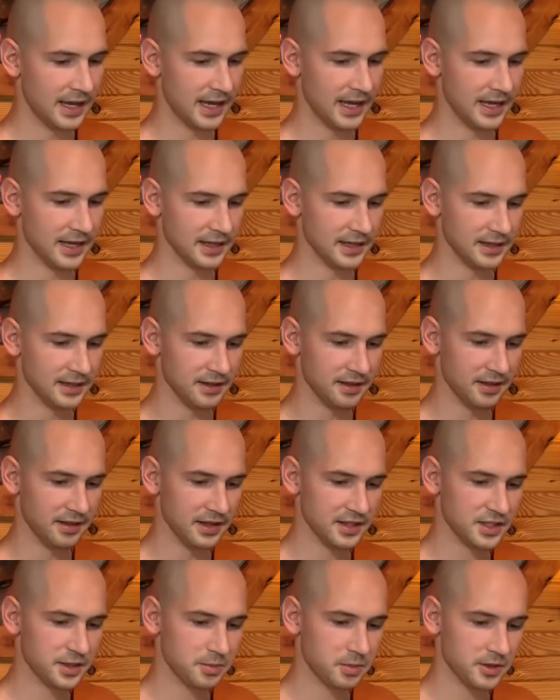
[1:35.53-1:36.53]
And
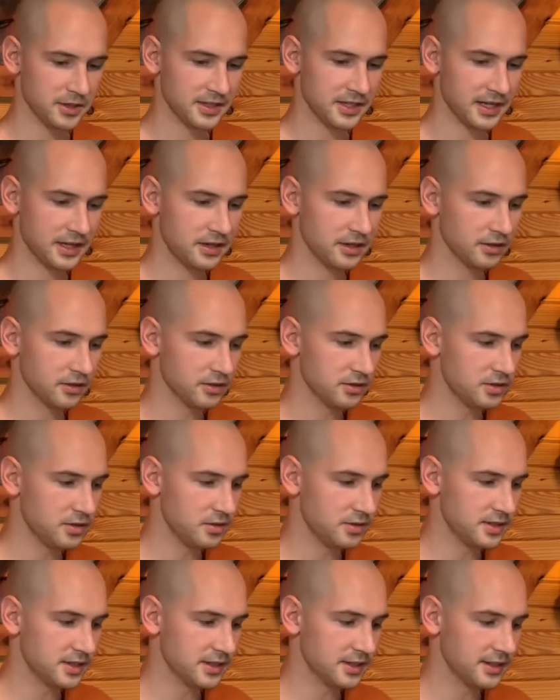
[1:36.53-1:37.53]
this particular
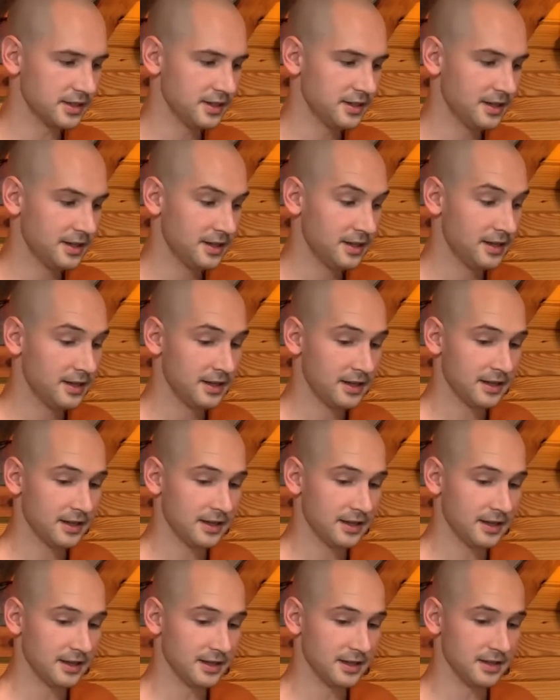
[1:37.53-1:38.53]
sutta
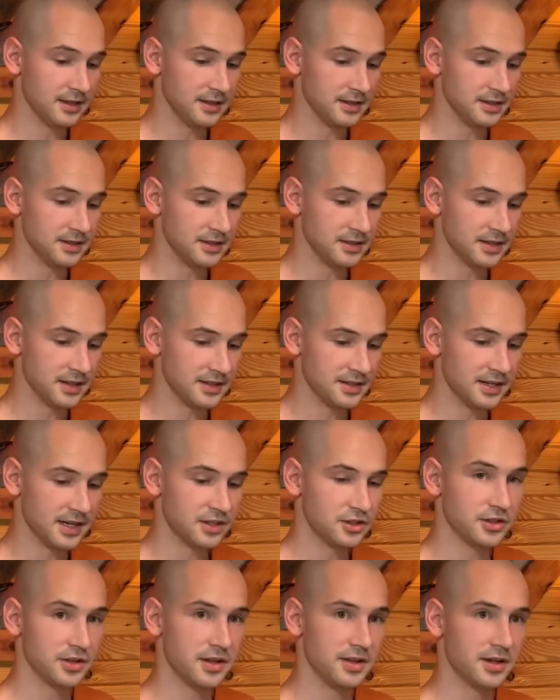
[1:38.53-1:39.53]
is
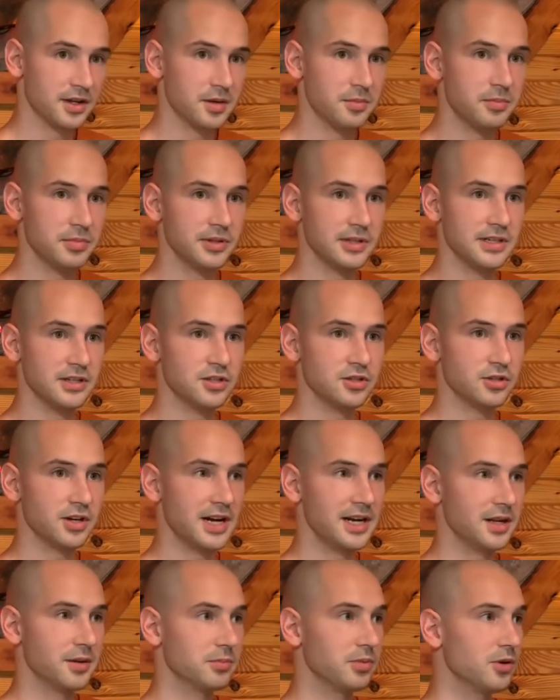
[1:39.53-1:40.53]
essentially the complete
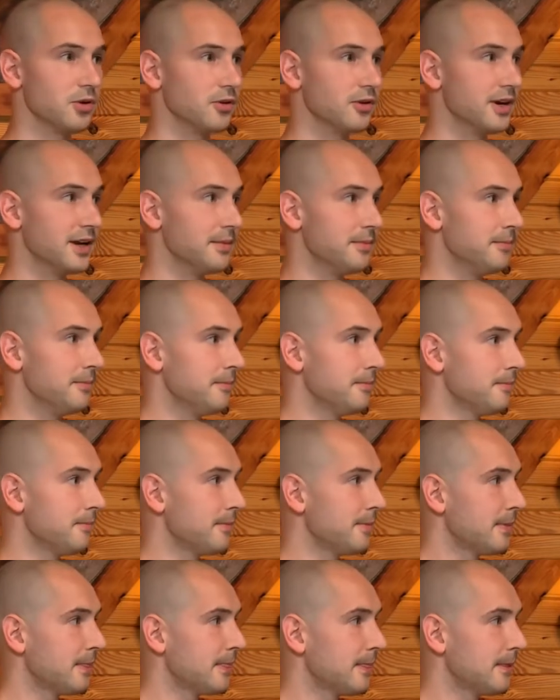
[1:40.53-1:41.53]
training program.
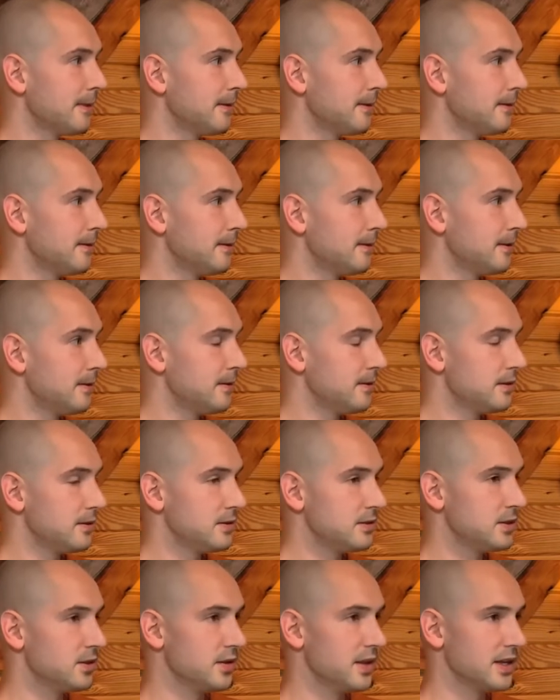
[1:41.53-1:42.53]

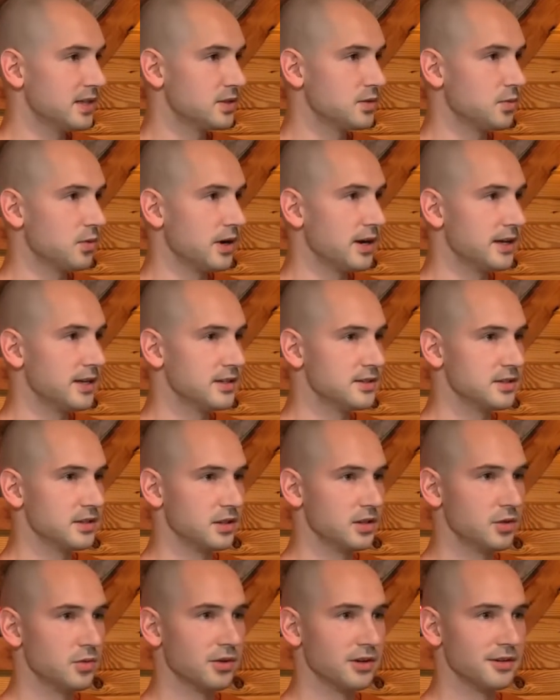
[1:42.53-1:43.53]
So that's why it's a
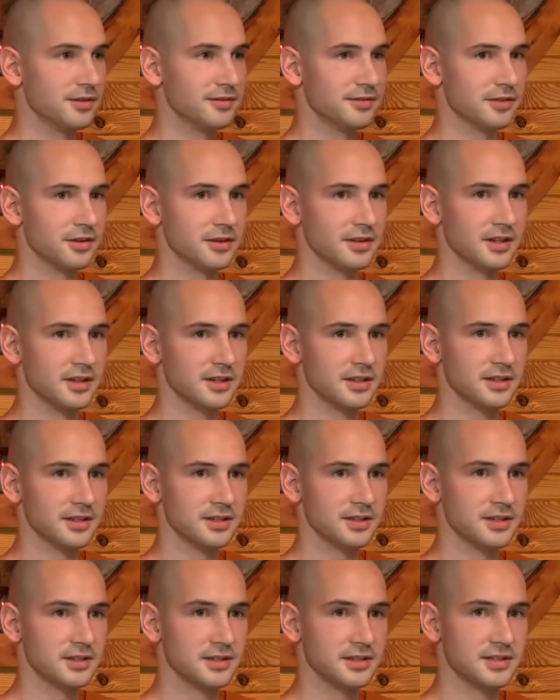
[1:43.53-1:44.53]
good one for
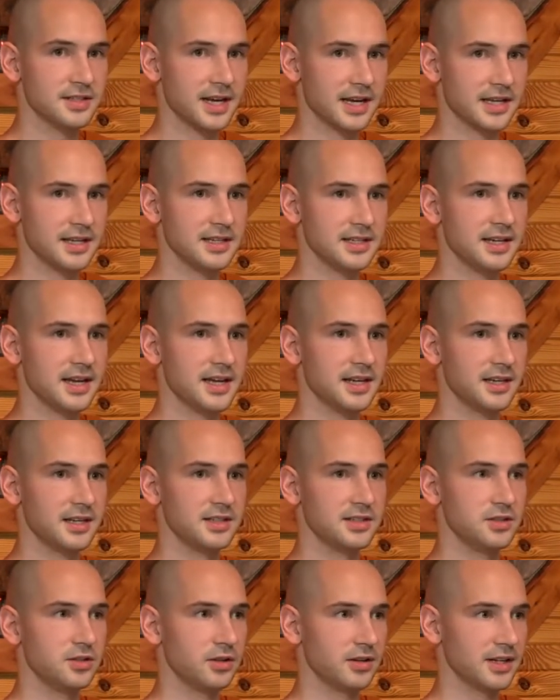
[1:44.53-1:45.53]
the second day,
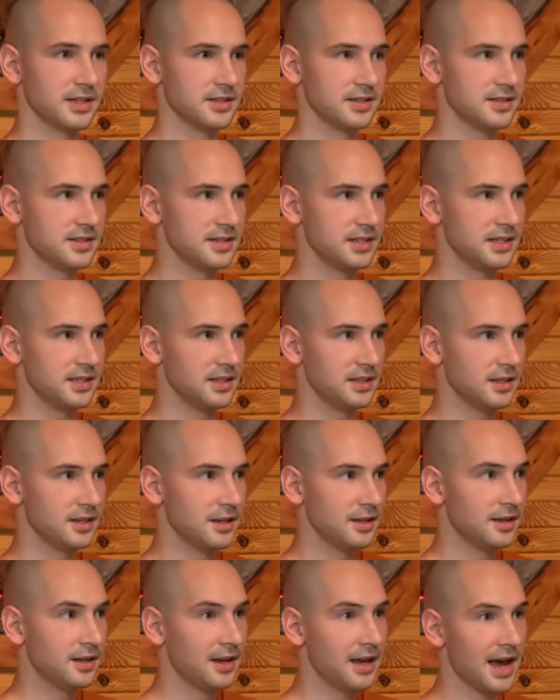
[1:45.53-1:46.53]
because you'll get to see
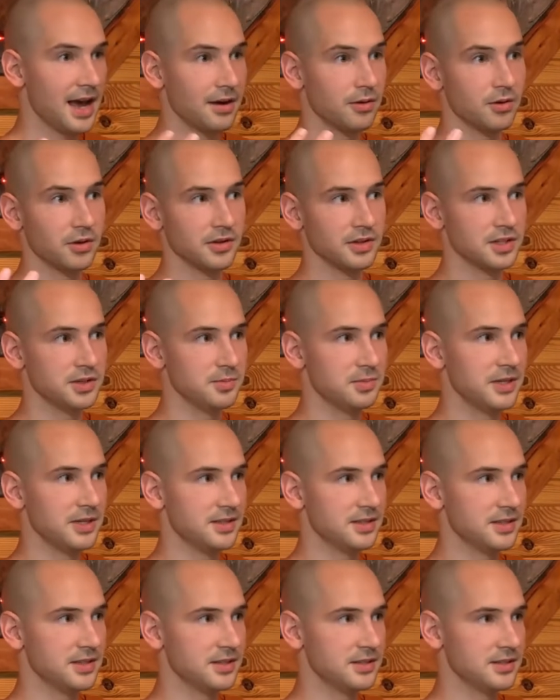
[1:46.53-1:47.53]
how all these
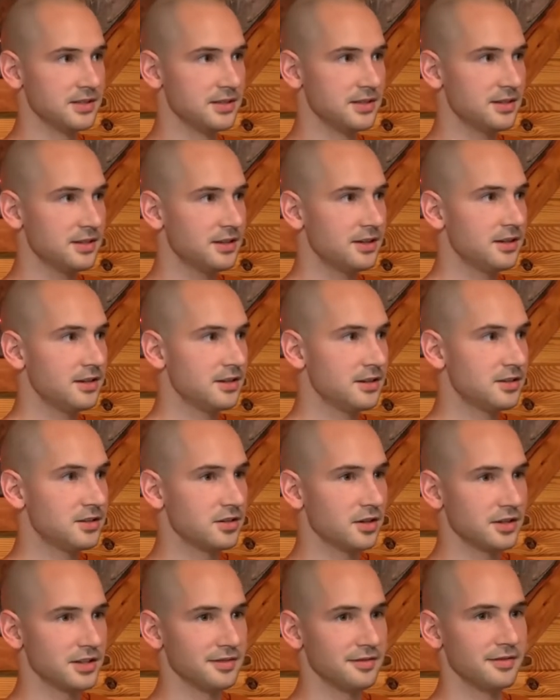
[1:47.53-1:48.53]
pieces
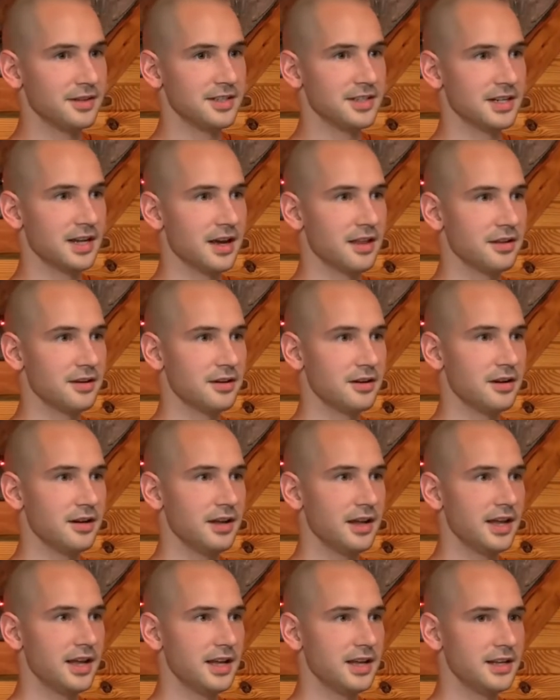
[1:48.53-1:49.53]
start to fit together
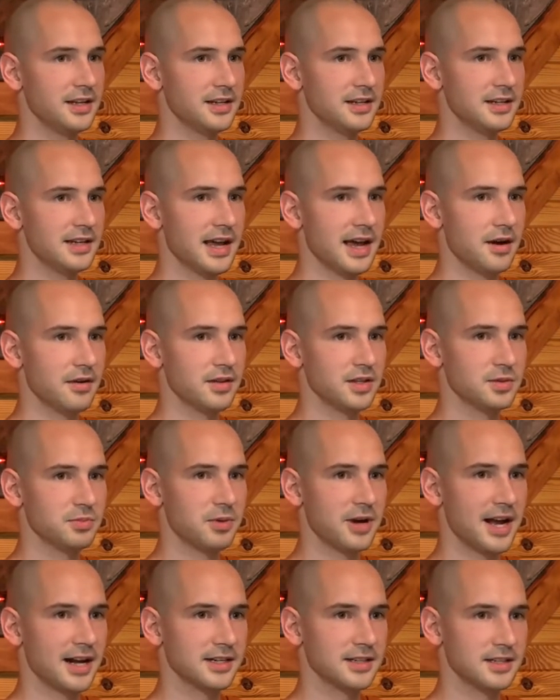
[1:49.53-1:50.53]
and how this
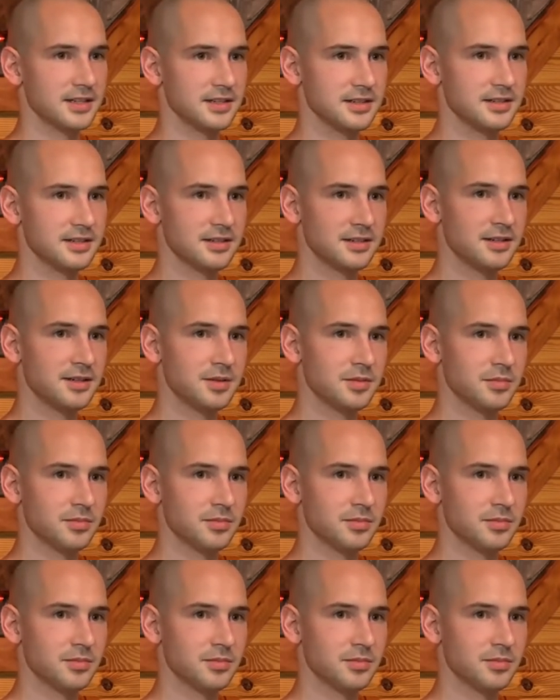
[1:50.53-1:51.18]
practice